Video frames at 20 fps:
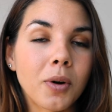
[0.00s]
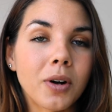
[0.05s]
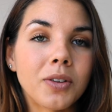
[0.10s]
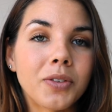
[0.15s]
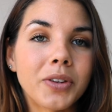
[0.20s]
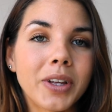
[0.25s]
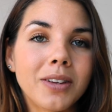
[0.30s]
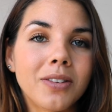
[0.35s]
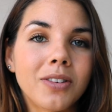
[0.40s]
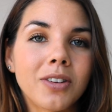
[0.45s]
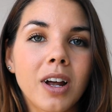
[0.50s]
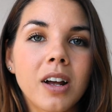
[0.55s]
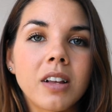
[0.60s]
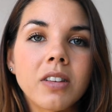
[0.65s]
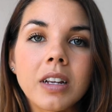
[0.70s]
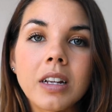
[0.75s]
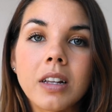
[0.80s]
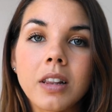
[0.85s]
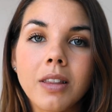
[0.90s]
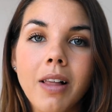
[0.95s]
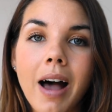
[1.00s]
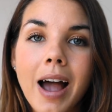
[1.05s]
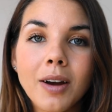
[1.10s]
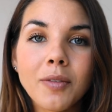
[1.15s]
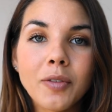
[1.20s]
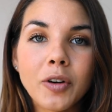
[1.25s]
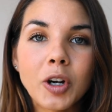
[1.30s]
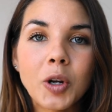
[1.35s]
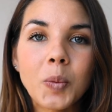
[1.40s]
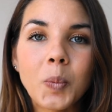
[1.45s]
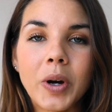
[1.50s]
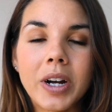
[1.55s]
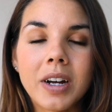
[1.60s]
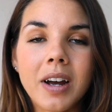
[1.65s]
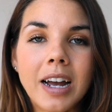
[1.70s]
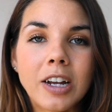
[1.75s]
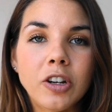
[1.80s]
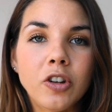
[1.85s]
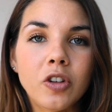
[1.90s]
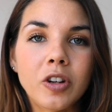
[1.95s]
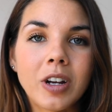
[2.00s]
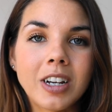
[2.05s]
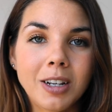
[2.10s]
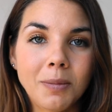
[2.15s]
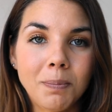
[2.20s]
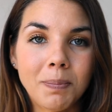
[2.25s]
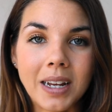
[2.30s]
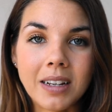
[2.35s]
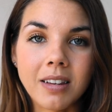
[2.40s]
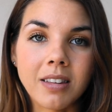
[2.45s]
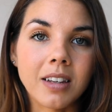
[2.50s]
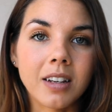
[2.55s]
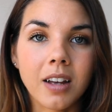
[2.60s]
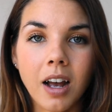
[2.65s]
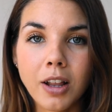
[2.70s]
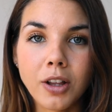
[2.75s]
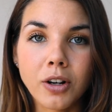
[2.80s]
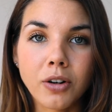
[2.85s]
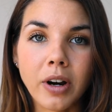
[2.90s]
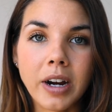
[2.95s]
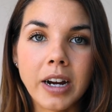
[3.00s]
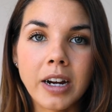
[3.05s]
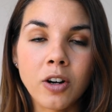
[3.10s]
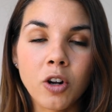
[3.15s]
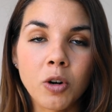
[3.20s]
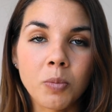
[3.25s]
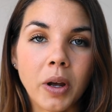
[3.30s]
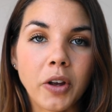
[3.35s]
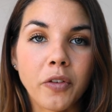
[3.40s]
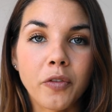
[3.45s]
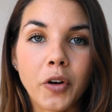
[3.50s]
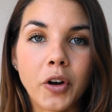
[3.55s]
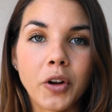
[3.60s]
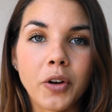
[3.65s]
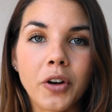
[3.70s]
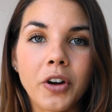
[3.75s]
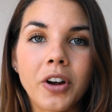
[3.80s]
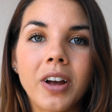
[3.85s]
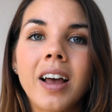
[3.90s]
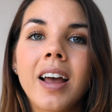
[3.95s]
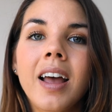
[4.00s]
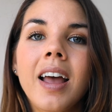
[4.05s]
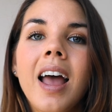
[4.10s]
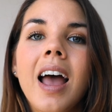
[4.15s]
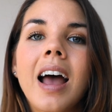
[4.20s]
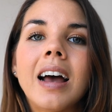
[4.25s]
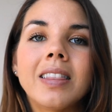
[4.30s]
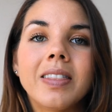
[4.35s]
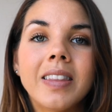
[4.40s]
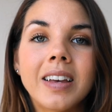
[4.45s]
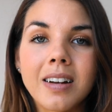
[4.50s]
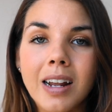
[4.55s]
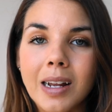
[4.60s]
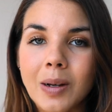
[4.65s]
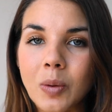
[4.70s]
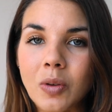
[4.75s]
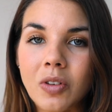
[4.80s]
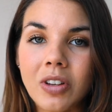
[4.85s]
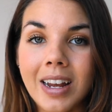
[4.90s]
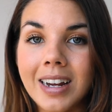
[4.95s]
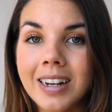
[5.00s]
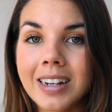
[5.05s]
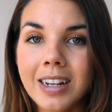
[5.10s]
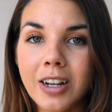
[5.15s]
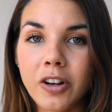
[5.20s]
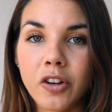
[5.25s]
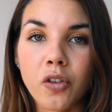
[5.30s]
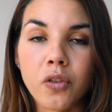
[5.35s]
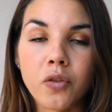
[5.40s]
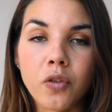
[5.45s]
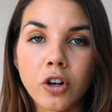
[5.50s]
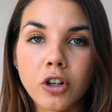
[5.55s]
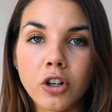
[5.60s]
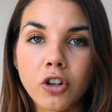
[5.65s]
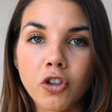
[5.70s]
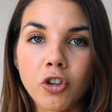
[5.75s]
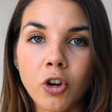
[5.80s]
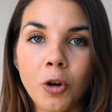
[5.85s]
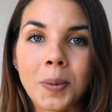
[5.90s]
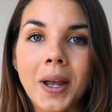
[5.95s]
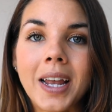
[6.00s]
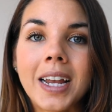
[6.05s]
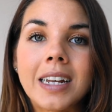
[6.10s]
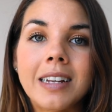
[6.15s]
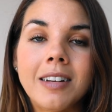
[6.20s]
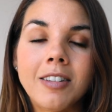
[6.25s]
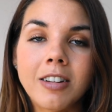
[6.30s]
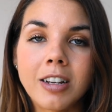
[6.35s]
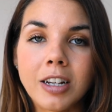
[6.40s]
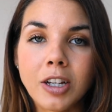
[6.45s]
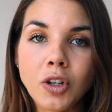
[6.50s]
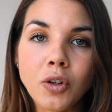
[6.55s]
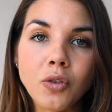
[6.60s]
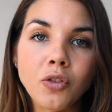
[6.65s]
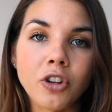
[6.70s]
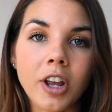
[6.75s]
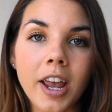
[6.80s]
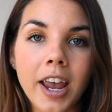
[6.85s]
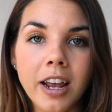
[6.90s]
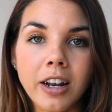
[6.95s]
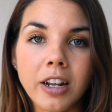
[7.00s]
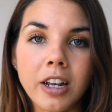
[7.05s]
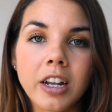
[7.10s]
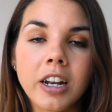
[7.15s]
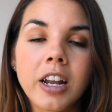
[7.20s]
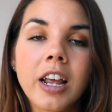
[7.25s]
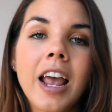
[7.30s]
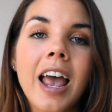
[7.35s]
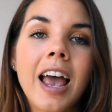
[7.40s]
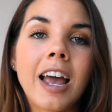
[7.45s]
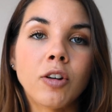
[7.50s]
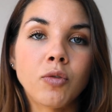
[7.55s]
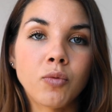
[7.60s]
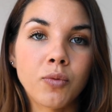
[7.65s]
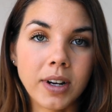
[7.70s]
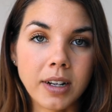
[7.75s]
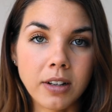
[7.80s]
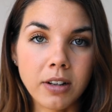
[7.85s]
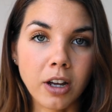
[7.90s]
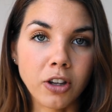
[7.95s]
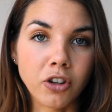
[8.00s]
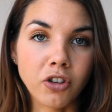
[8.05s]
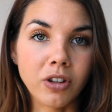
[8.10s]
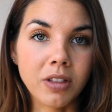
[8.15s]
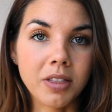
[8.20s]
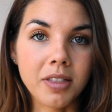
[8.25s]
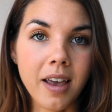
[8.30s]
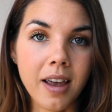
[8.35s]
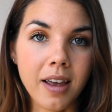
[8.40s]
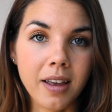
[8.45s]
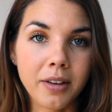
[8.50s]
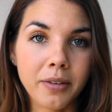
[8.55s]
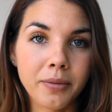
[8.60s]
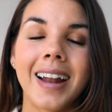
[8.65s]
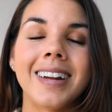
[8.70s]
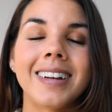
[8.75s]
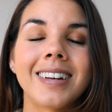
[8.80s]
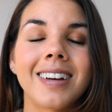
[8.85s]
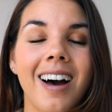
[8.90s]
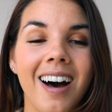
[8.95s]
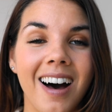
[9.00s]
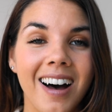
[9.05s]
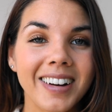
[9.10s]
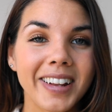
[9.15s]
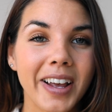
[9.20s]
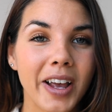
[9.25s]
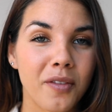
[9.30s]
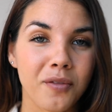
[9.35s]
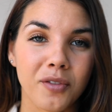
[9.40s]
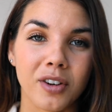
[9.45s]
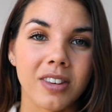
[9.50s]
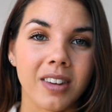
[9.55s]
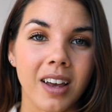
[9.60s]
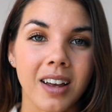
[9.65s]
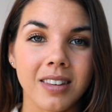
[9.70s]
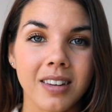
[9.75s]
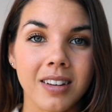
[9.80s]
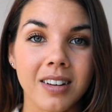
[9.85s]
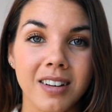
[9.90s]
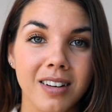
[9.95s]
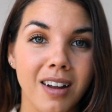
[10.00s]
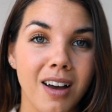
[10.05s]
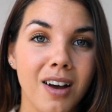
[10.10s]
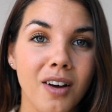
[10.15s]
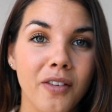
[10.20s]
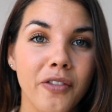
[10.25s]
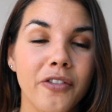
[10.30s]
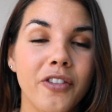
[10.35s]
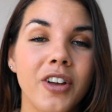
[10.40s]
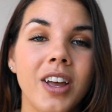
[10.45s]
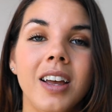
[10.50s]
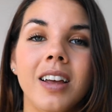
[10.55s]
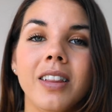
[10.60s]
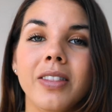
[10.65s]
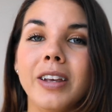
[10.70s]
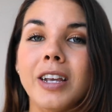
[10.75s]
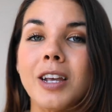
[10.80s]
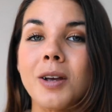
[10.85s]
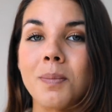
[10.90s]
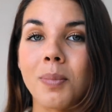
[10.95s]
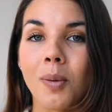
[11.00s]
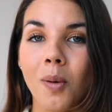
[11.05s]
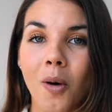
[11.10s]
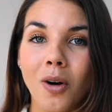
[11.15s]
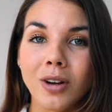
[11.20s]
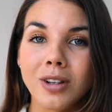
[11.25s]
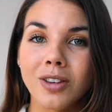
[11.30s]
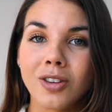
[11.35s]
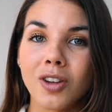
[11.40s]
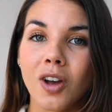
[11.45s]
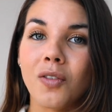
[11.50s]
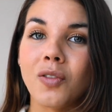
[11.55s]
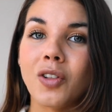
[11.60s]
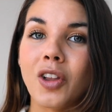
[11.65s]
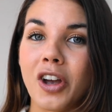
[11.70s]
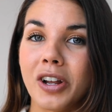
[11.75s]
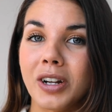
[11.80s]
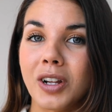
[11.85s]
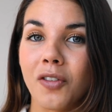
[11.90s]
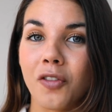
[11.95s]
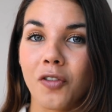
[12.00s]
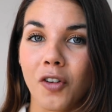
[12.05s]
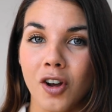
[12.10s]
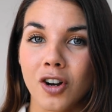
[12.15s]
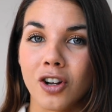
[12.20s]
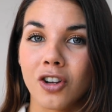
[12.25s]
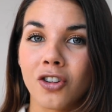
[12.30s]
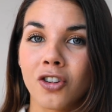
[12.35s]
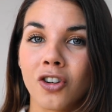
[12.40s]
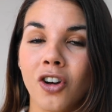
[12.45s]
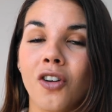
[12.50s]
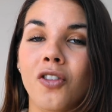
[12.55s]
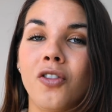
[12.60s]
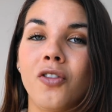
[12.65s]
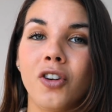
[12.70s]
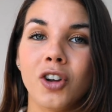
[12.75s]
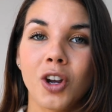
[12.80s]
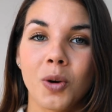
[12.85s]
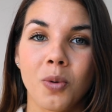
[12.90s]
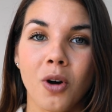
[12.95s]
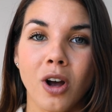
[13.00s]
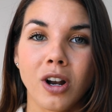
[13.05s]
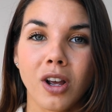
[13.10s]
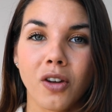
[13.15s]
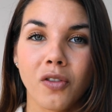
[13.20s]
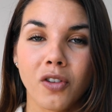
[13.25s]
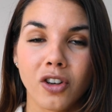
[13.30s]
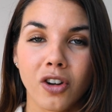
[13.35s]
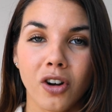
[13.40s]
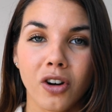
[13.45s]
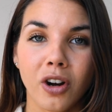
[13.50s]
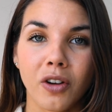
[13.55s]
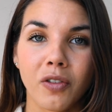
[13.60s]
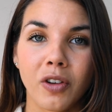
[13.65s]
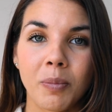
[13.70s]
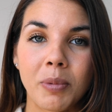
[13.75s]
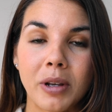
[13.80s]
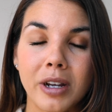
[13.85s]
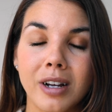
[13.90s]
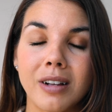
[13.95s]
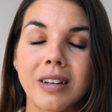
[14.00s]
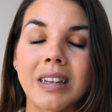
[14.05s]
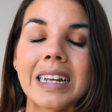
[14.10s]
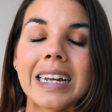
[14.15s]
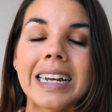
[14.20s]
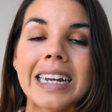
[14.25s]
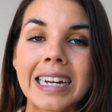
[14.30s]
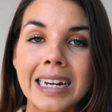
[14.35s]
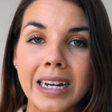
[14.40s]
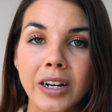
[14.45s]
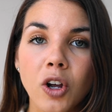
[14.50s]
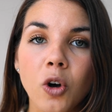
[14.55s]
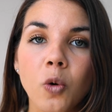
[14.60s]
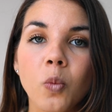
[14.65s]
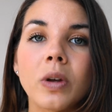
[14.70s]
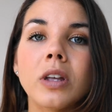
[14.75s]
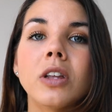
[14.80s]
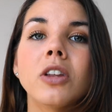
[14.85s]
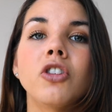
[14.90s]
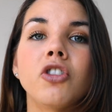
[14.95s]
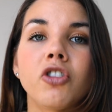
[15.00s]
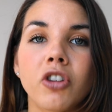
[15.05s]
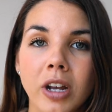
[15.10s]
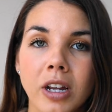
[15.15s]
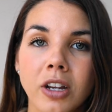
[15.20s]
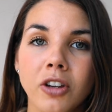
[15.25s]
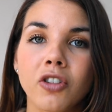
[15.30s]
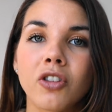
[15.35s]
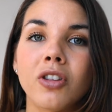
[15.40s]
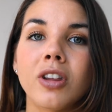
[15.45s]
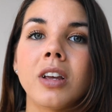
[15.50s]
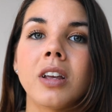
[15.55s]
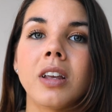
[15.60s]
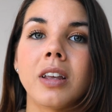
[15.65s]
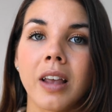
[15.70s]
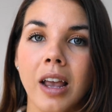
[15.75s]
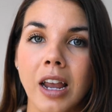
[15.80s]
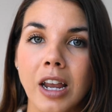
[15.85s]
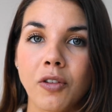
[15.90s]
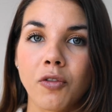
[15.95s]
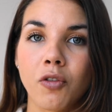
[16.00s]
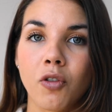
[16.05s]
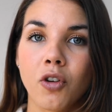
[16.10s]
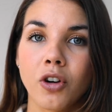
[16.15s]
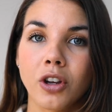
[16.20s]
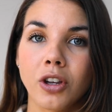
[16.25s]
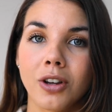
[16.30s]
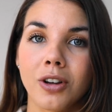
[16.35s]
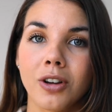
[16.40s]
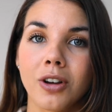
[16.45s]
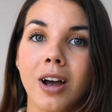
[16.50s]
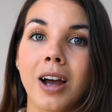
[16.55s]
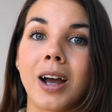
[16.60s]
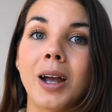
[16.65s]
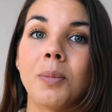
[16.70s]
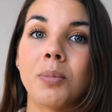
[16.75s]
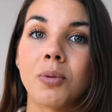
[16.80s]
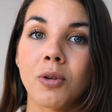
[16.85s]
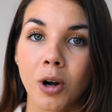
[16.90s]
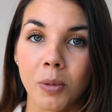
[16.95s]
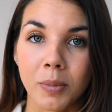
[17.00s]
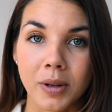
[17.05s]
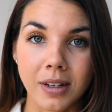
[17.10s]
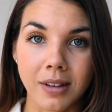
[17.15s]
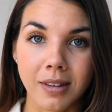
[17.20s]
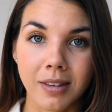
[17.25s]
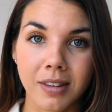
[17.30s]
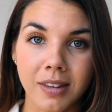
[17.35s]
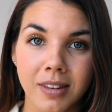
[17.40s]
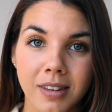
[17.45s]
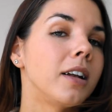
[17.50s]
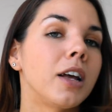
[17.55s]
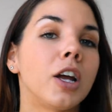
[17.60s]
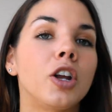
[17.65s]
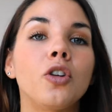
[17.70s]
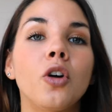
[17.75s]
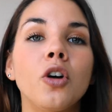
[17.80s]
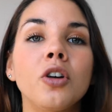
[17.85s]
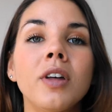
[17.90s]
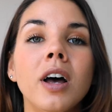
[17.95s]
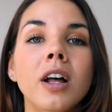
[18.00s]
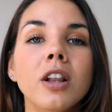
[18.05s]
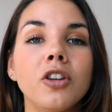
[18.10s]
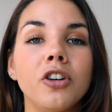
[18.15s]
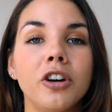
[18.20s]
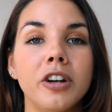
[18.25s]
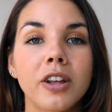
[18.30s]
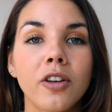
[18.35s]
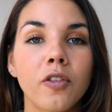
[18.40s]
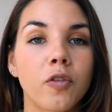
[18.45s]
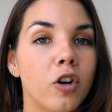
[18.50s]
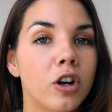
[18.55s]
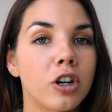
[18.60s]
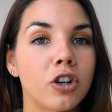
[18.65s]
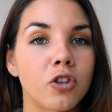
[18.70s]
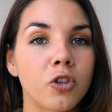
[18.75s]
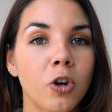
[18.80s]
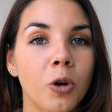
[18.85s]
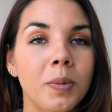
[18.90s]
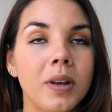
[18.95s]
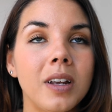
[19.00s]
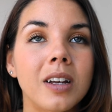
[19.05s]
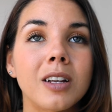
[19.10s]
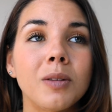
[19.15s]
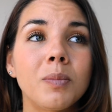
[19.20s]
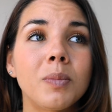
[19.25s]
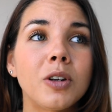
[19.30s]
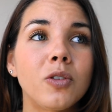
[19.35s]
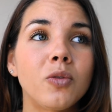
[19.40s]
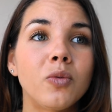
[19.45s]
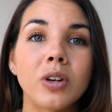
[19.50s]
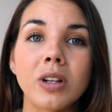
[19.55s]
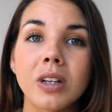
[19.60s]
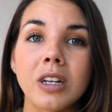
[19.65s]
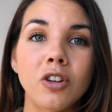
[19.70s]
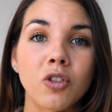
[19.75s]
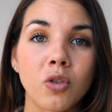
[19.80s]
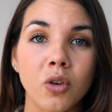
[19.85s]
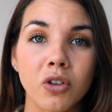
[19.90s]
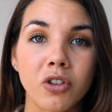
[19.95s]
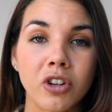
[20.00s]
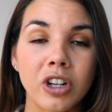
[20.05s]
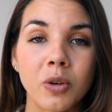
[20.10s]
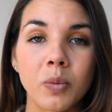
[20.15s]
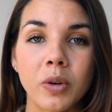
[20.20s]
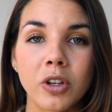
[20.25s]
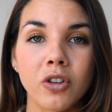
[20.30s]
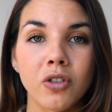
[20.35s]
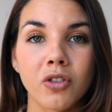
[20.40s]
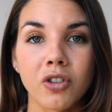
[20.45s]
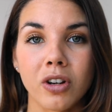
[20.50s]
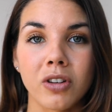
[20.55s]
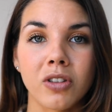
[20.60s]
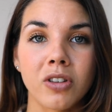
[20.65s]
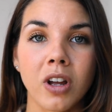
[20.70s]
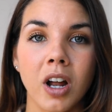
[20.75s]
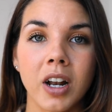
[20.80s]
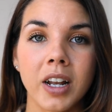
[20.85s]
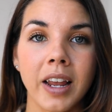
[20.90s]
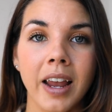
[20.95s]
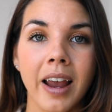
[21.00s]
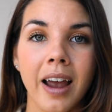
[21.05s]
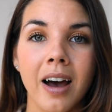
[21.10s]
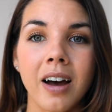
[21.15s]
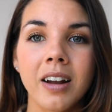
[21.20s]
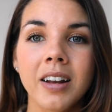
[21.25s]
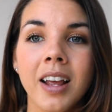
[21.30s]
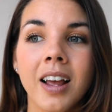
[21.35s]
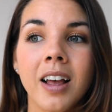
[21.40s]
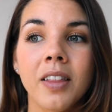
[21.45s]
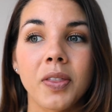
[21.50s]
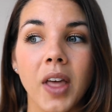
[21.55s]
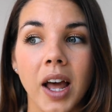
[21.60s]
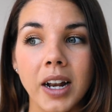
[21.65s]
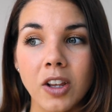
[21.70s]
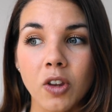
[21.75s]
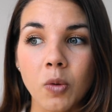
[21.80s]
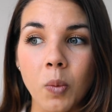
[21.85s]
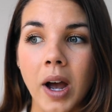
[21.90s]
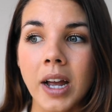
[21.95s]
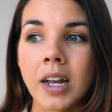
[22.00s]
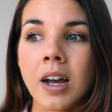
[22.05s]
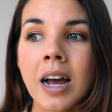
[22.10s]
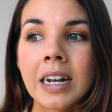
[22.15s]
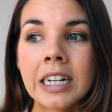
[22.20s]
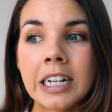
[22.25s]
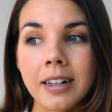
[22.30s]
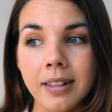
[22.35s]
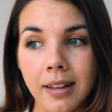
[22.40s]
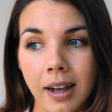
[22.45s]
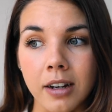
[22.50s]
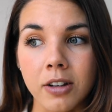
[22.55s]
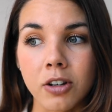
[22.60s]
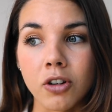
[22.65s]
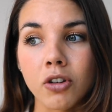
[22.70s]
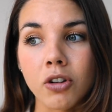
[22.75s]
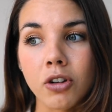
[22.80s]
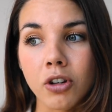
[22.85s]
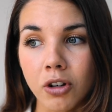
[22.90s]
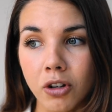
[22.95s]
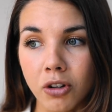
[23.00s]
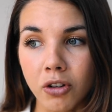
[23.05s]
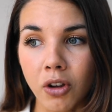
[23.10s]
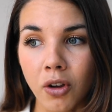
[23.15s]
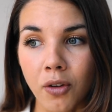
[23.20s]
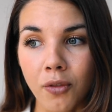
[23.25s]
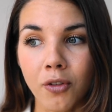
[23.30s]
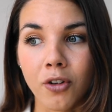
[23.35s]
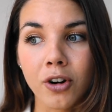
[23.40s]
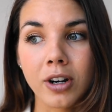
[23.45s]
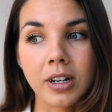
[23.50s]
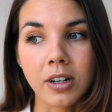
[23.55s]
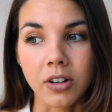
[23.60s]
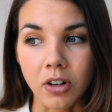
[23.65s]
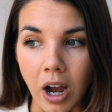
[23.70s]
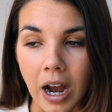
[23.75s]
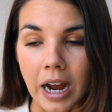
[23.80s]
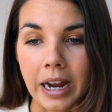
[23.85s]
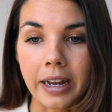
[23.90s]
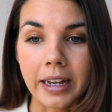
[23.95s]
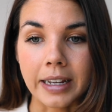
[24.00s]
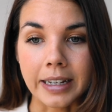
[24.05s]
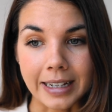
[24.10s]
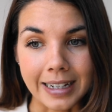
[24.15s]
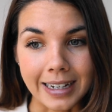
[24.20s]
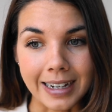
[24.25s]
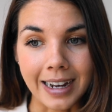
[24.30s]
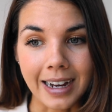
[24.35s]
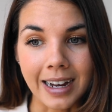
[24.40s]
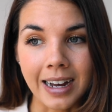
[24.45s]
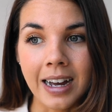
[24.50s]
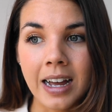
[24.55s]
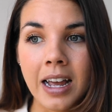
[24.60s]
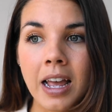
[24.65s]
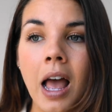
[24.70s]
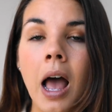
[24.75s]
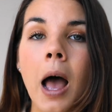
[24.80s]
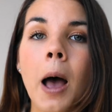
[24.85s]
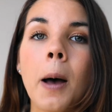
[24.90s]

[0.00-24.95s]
process starts in Lightroom where I do a basic color grade on my photo and then I will take it into Photoshop and continue to edit and retouch in there. And I can't emphasize enough the importance of learning Photoshop for your product photography because it will change the game for you, I promise. And I know that learning Photoshop, it can be really daunting when you're just starting out. That is why I neglected to use it for an entire year.